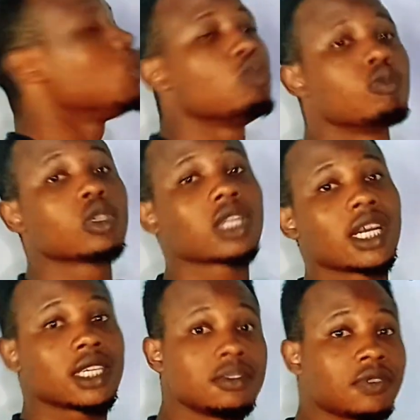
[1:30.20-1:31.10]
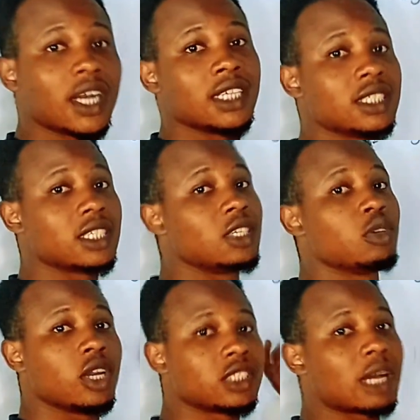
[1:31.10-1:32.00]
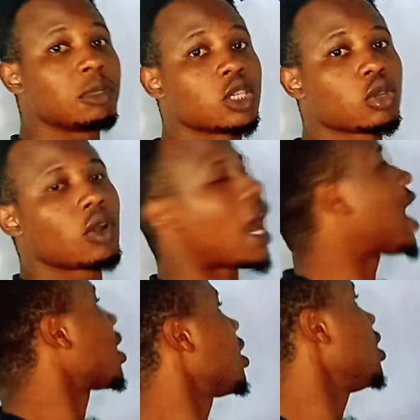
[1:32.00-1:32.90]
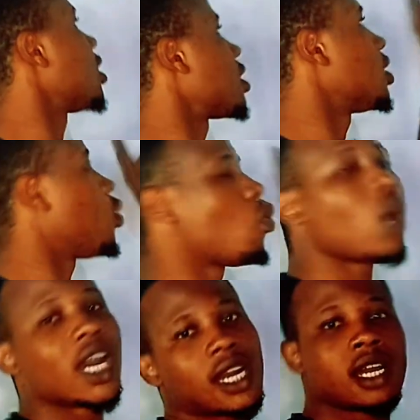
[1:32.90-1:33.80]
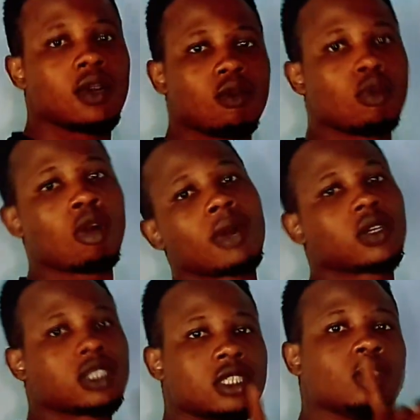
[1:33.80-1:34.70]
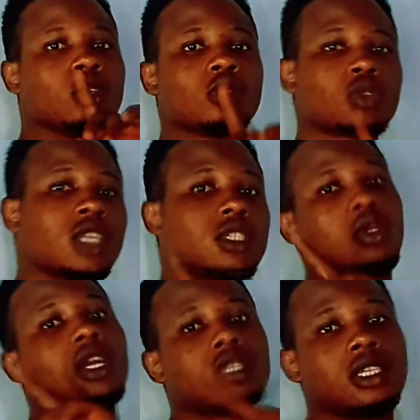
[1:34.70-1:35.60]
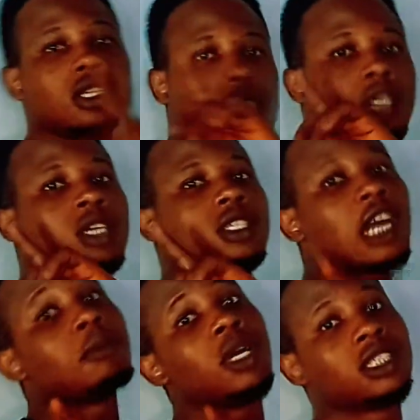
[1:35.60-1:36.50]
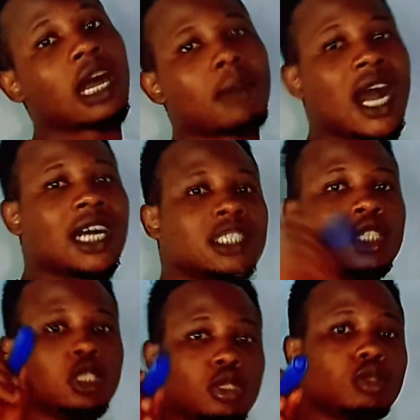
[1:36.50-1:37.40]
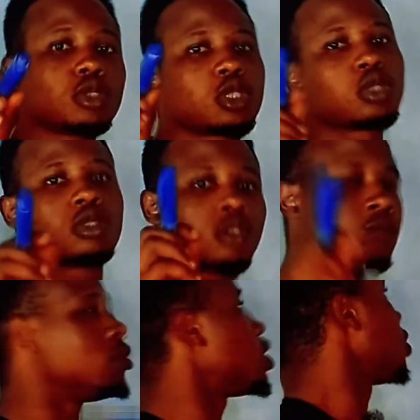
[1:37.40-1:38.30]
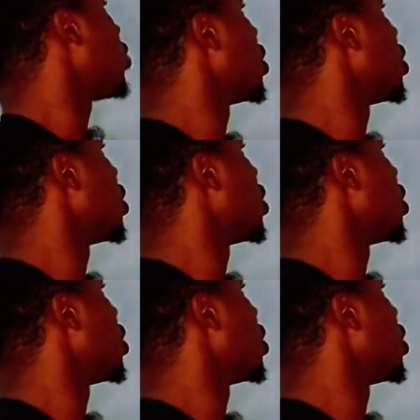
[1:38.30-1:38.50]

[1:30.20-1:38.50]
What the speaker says: you most likely find in your examination. At least one will come out in your 2026 JAMB exam, and you should not miss the